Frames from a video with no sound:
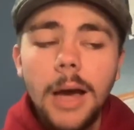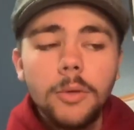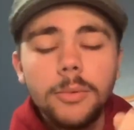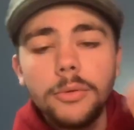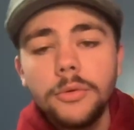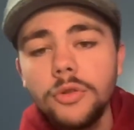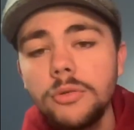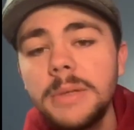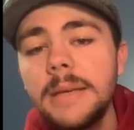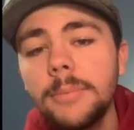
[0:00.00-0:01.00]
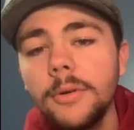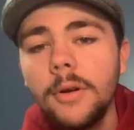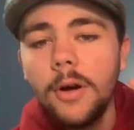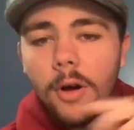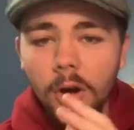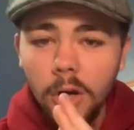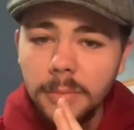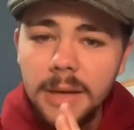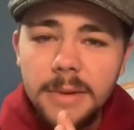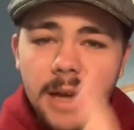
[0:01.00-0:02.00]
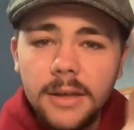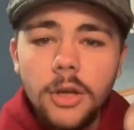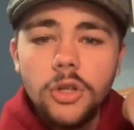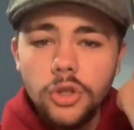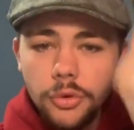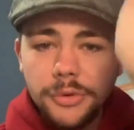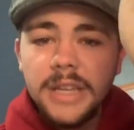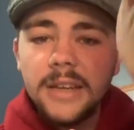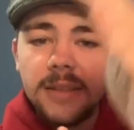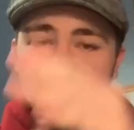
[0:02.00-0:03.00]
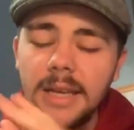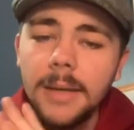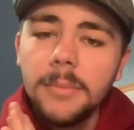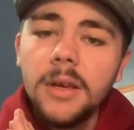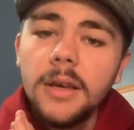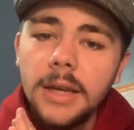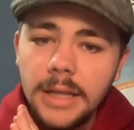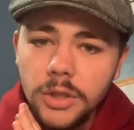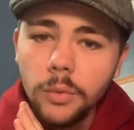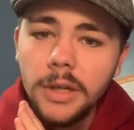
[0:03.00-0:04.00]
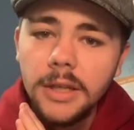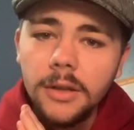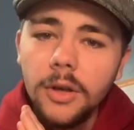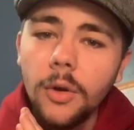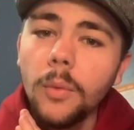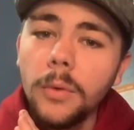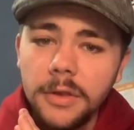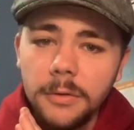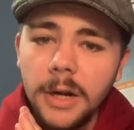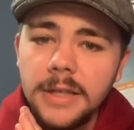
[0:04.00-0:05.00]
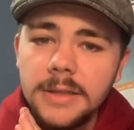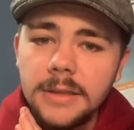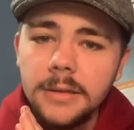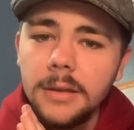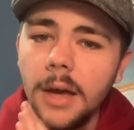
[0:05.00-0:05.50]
I will pull 2 people on my back to the end of this game and win it with grace.